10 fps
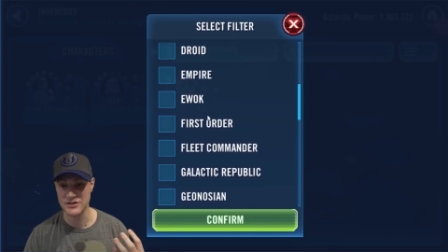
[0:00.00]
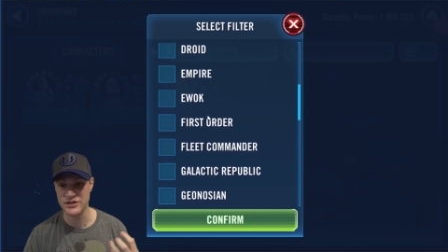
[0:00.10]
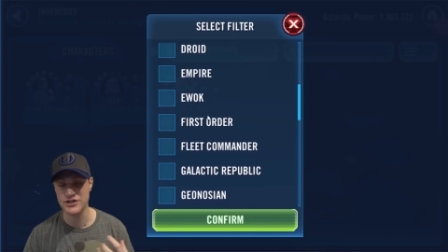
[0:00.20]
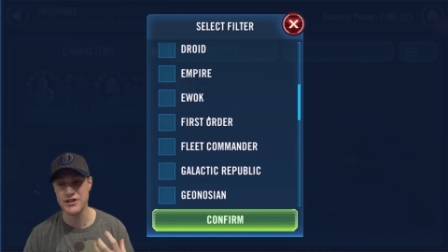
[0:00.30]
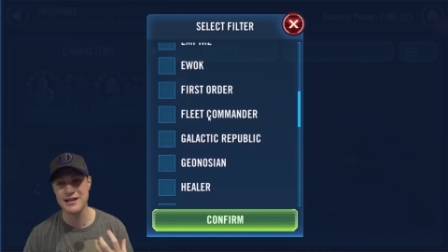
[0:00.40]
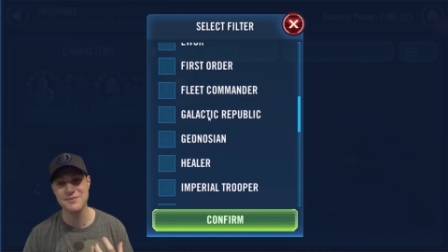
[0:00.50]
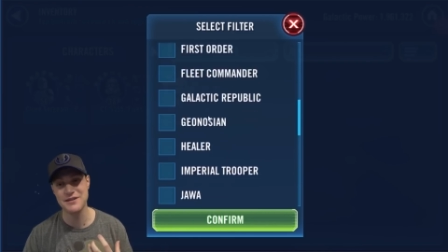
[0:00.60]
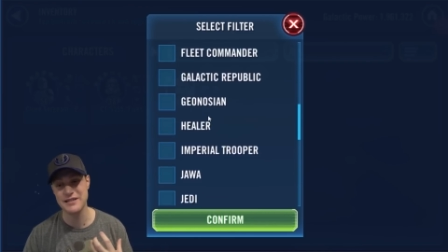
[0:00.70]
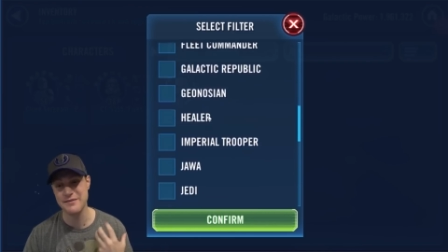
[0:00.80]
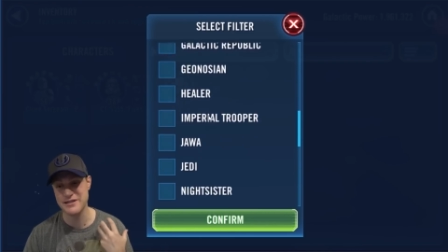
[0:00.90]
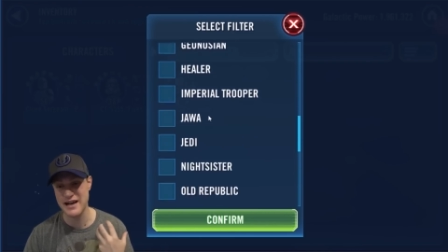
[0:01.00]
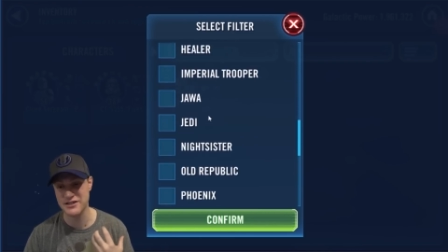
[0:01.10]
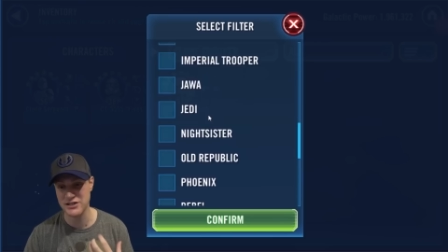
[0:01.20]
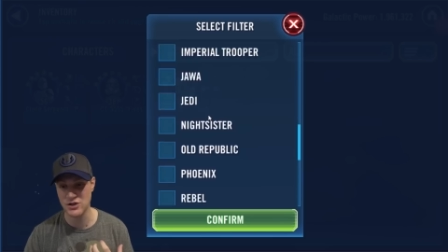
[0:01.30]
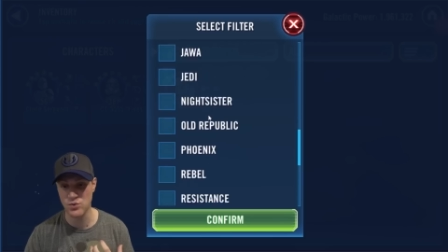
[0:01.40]
So your Chex Mix team is
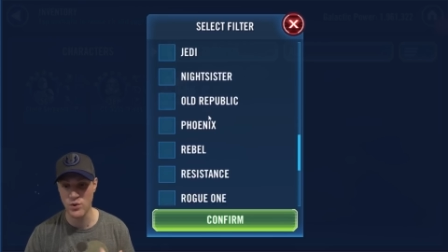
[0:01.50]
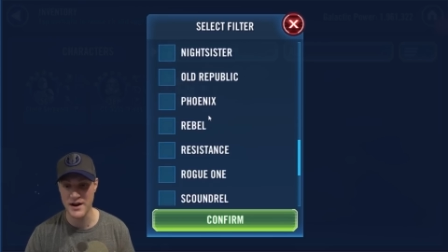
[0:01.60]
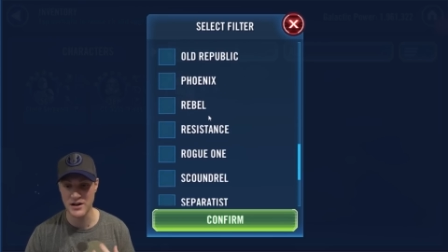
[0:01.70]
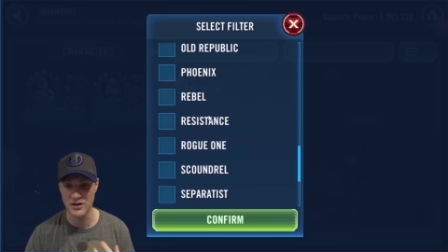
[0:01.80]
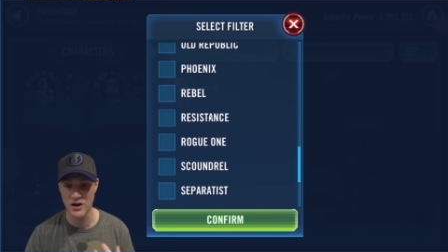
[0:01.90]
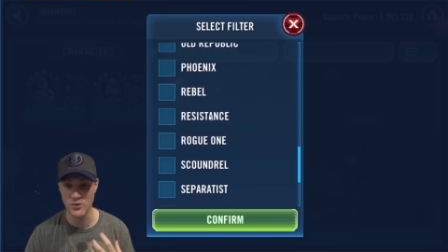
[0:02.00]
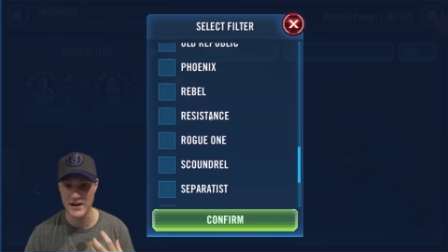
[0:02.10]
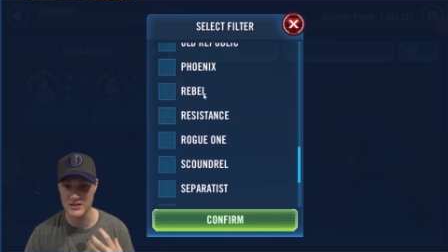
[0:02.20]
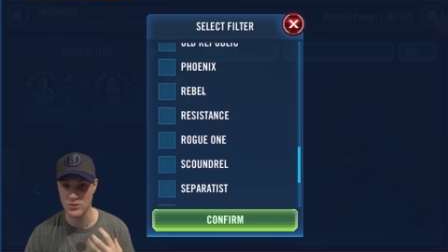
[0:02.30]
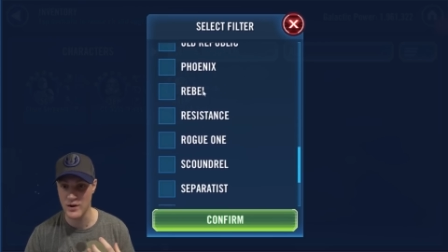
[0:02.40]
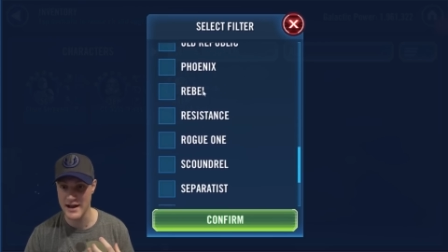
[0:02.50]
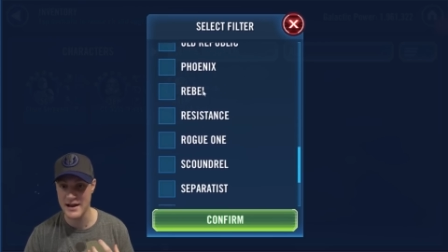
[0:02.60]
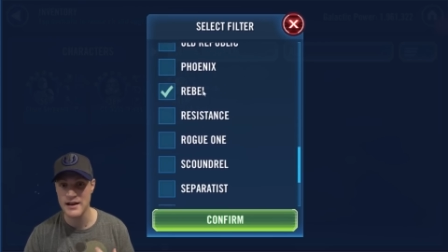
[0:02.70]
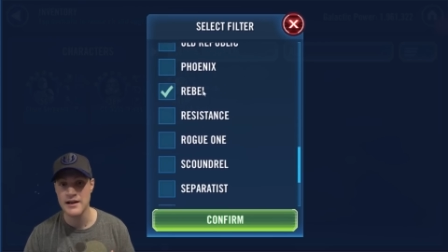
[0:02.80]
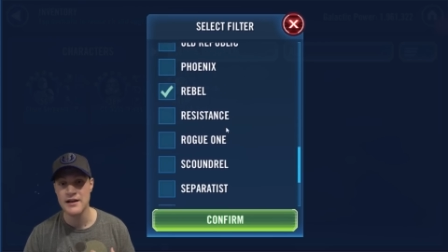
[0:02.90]
actually quite a long ways
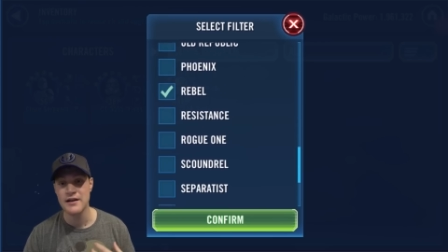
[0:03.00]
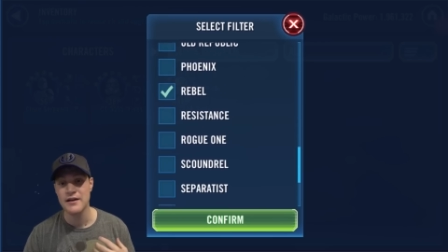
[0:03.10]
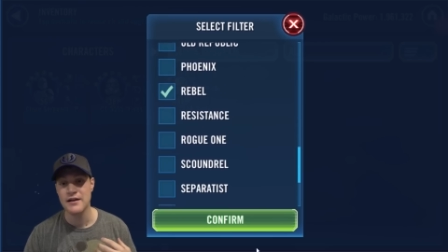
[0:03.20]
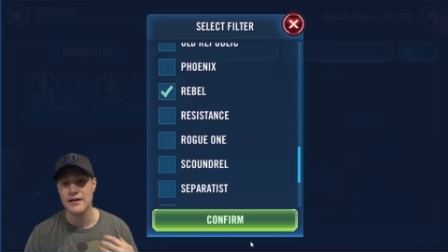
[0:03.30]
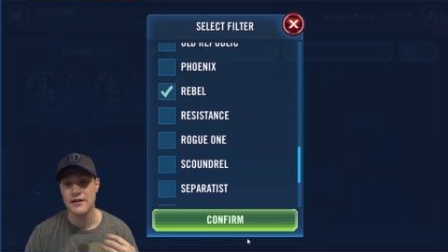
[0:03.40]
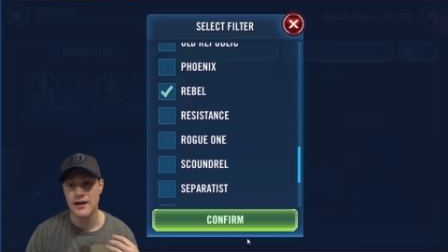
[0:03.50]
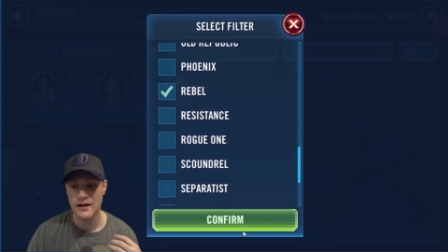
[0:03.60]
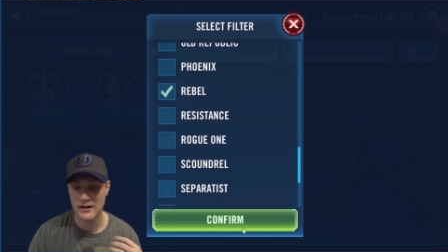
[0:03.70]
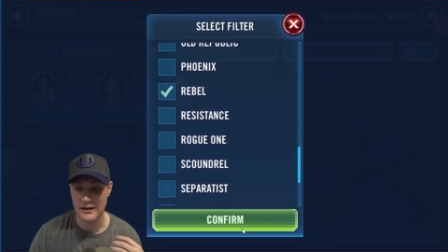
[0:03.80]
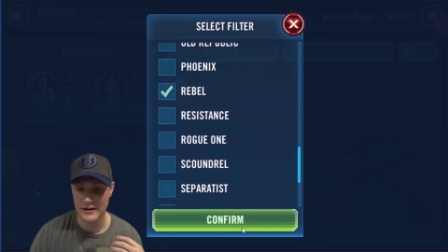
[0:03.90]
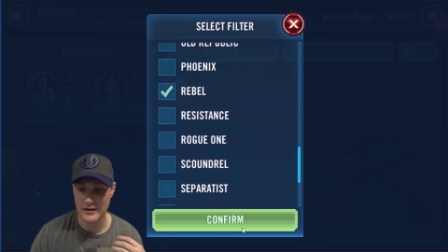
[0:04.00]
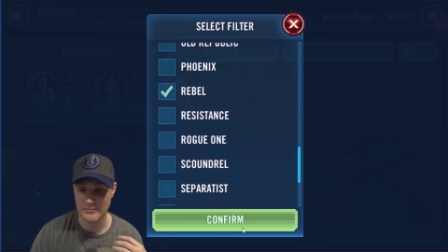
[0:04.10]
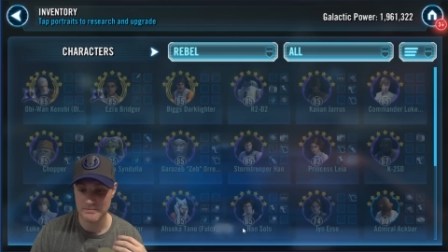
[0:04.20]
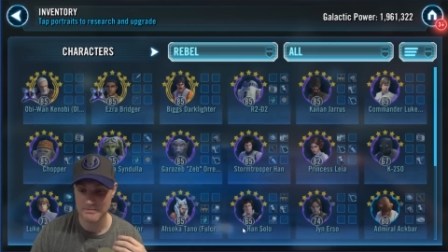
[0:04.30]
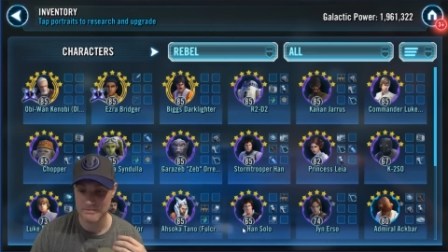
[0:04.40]
away.
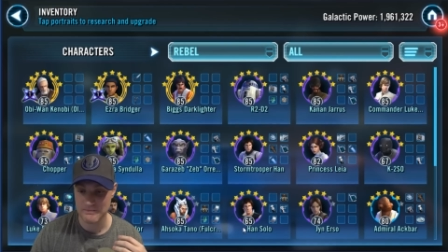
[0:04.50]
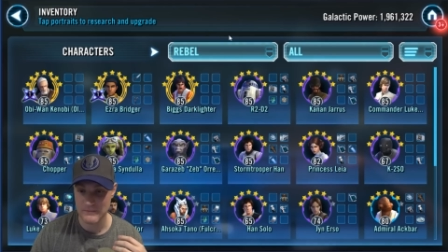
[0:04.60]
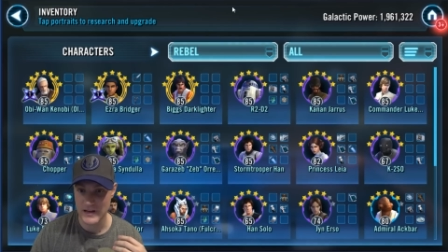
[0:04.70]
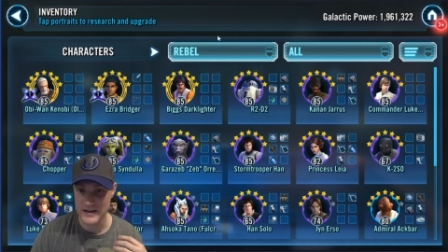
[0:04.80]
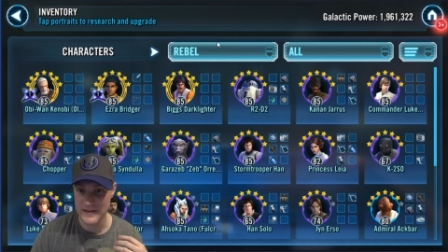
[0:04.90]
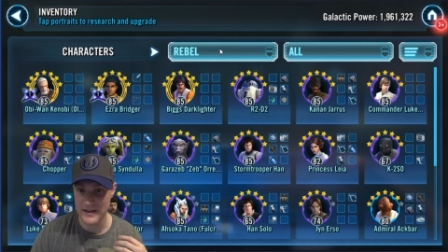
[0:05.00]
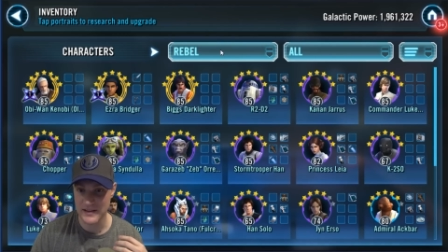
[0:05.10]
Um, and